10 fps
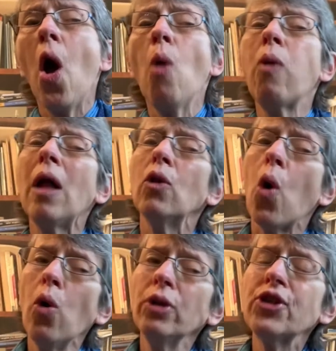while
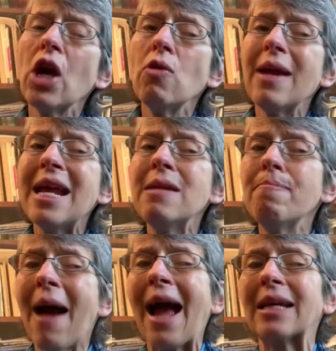also
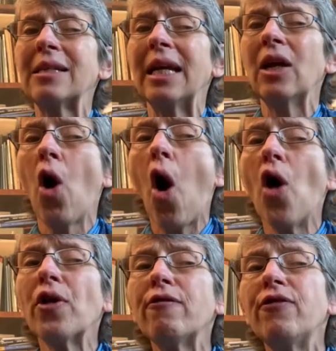impacting
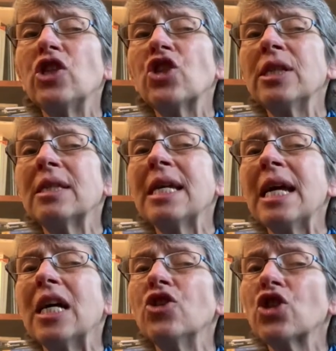on efficiency
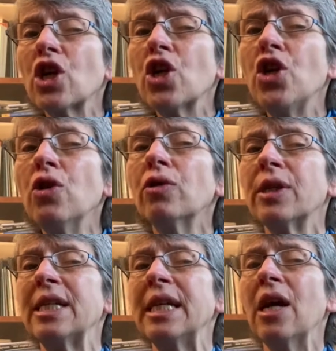and
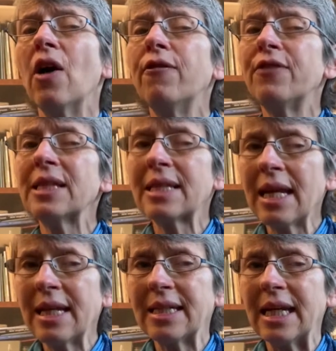security of
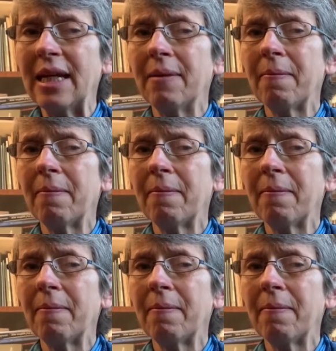facility.